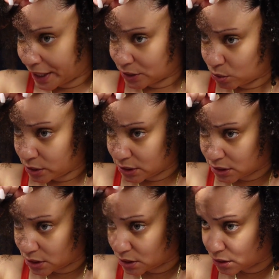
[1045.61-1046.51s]
I do
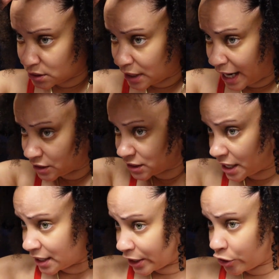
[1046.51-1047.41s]
this, I just kind
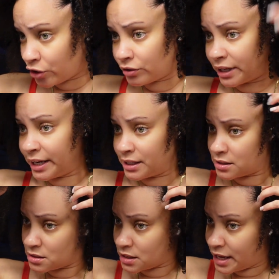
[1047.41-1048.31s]
of like curl the
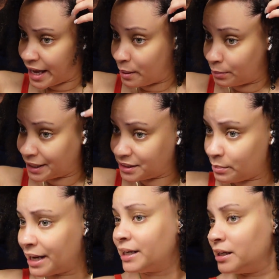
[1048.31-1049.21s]
ends and blend it
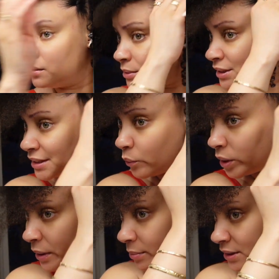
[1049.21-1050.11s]
back in. But since I want to
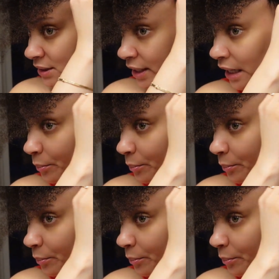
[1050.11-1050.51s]
be able to see it,